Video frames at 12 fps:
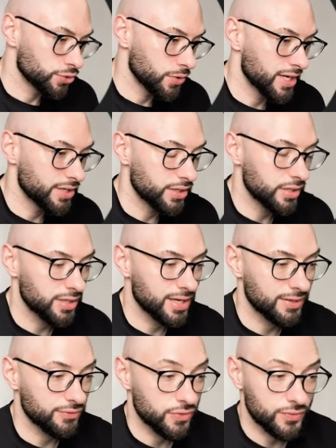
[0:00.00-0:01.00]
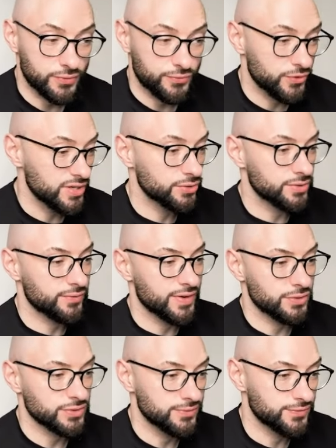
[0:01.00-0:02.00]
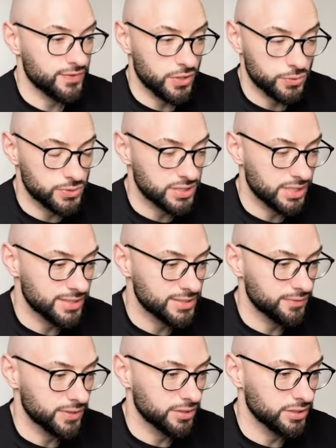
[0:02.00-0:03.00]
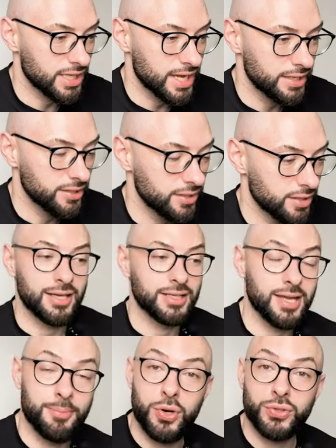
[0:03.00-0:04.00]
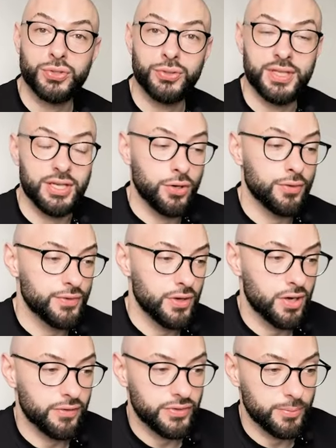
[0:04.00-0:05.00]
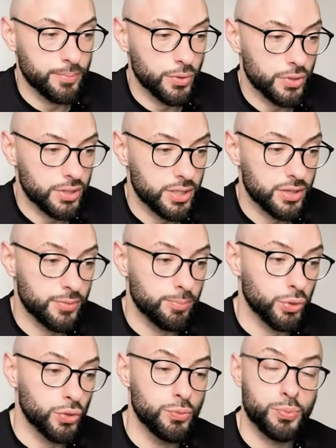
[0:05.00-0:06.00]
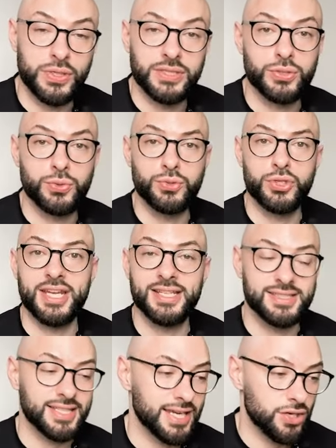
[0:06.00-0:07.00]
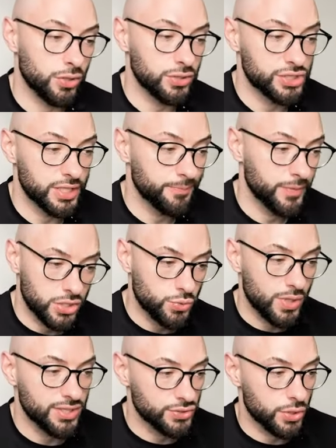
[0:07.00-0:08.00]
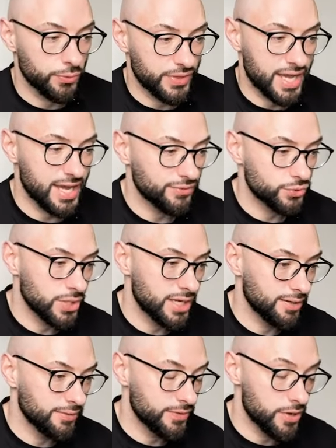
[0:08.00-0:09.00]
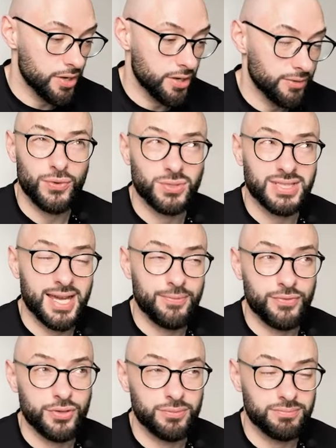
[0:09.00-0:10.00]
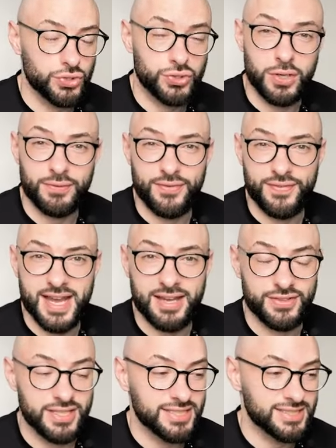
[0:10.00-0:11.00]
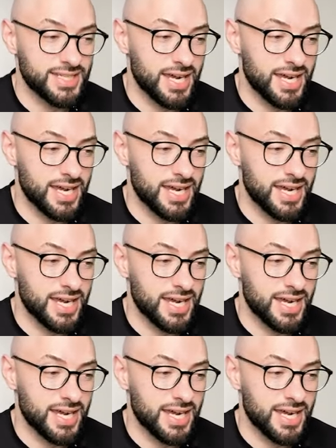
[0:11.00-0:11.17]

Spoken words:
Trader. I have over 300,000 followers collectively online. And I'm also the author of the book, The Blueprint to Trading Psychology. As well as all that, I've traded full time for just over 5 years